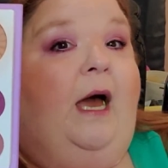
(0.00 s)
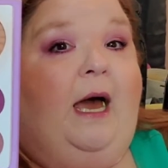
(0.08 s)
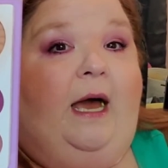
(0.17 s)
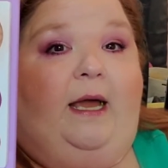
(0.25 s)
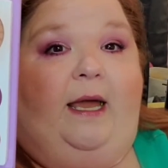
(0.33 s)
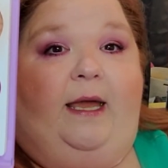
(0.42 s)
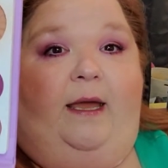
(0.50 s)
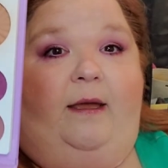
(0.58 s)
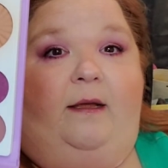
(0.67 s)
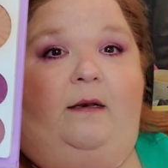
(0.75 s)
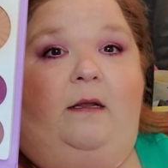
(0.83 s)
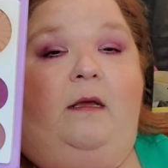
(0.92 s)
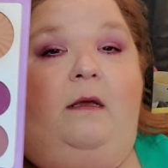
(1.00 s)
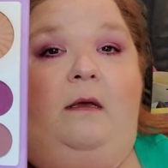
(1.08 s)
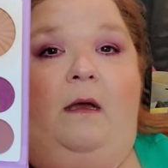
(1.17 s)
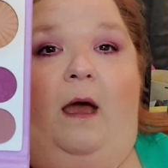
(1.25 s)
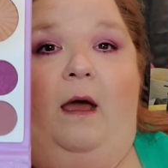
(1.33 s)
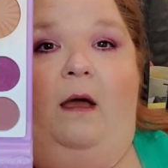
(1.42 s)
I can.
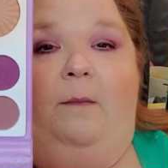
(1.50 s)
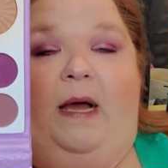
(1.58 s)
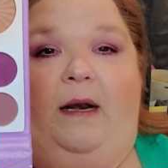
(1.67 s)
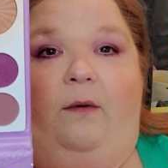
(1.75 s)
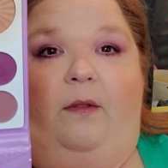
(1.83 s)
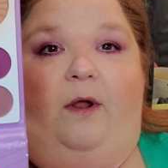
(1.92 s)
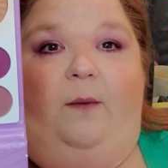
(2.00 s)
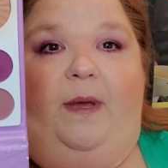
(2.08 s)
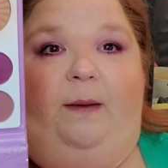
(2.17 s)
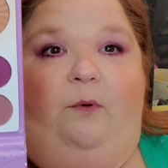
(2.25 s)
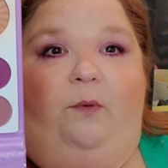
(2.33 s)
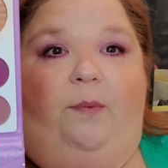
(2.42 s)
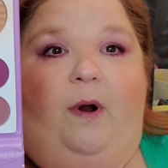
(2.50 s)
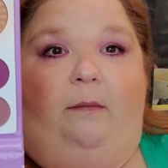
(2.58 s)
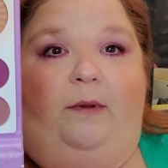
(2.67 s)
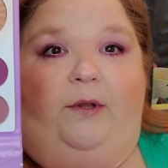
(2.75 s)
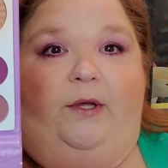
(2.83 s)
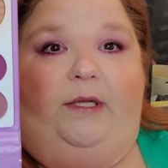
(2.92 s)
I know a lot of people would
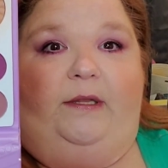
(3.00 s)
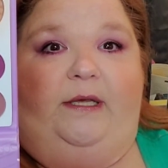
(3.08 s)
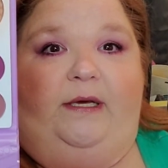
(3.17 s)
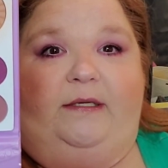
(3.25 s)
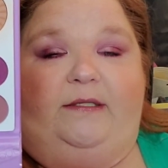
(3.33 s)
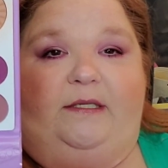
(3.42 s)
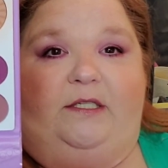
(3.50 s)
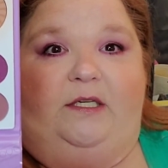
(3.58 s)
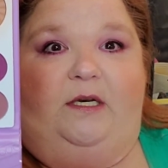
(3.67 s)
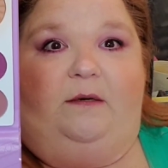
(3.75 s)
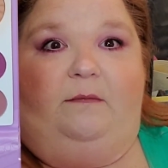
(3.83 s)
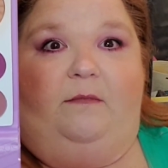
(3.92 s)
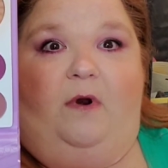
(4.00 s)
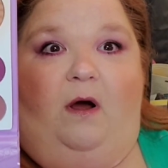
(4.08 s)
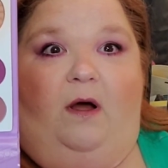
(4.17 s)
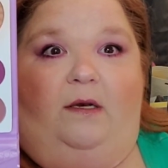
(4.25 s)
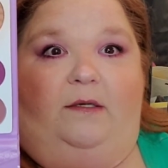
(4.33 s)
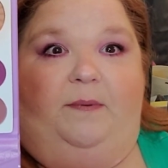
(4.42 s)
probably look at this and
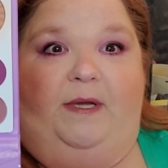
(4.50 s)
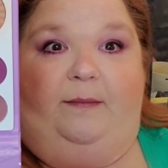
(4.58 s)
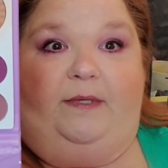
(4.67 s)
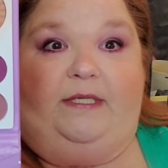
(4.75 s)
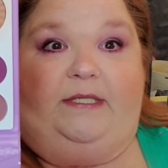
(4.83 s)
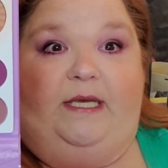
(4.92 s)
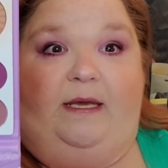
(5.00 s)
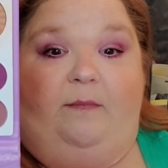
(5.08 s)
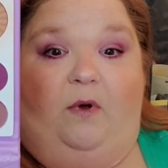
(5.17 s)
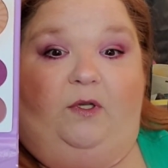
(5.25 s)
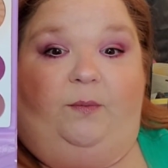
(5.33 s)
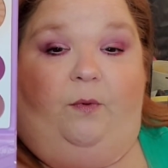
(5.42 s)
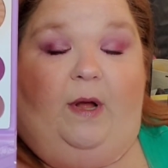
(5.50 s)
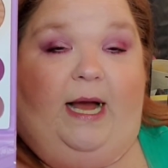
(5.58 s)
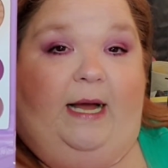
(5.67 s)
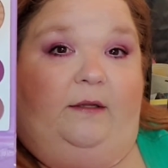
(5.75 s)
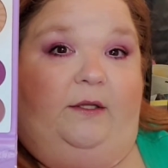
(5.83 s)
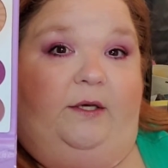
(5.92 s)
not be able to see multiple
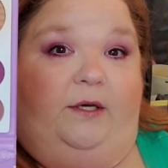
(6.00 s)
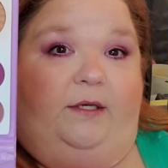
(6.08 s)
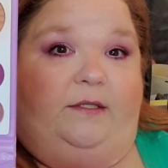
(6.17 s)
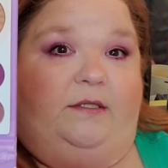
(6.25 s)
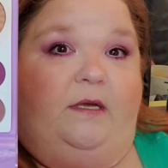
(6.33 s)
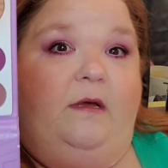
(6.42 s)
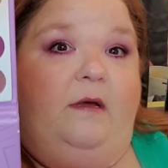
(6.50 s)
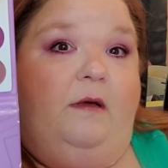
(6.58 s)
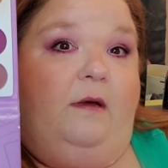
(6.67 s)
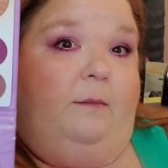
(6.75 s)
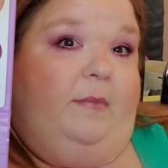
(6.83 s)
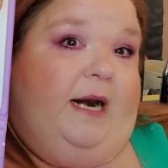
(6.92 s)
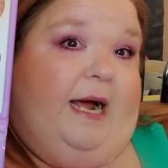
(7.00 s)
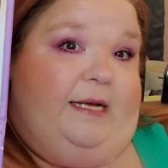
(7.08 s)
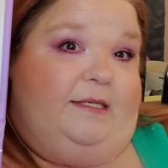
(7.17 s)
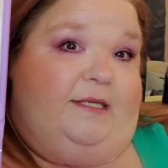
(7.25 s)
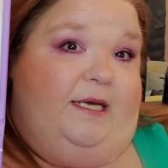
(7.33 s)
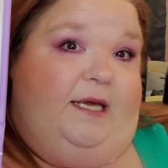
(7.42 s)
eye looks, but I
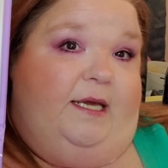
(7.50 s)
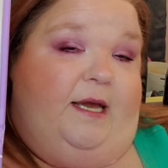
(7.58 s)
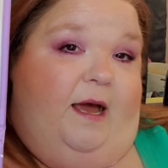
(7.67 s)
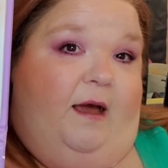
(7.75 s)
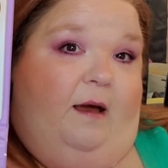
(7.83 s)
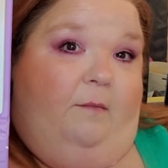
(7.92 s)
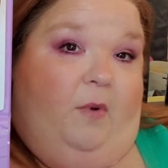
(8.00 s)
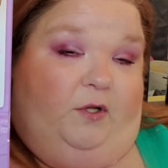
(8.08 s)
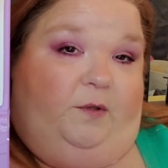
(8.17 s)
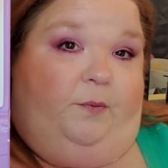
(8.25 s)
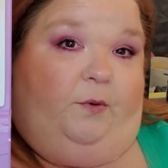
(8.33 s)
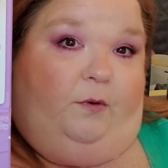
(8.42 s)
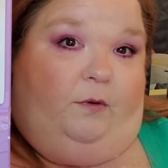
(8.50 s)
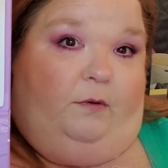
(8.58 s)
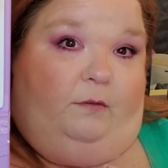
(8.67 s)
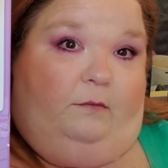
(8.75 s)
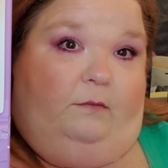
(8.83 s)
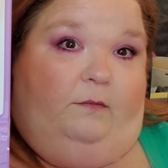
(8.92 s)
see multiple
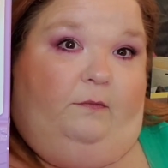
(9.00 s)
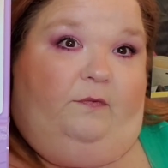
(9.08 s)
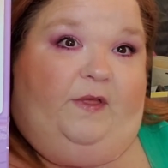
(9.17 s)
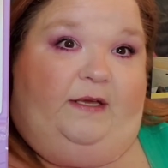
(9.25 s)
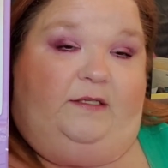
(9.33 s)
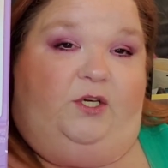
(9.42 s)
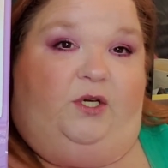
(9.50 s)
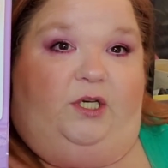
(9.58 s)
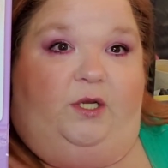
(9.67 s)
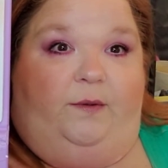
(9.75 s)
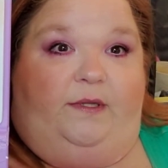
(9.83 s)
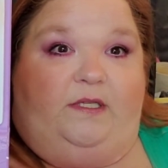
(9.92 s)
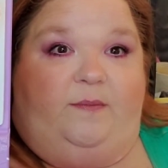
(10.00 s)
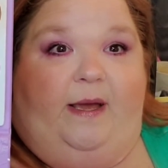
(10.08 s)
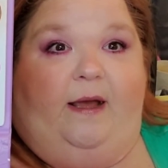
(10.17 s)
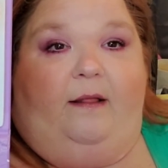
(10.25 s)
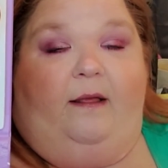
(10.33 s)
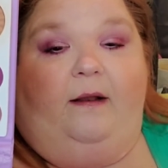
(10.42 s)
things you could do with this
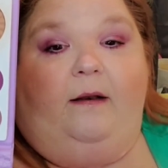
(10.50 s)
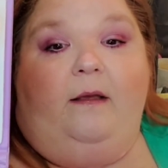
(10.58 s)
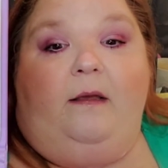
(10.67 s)
palette.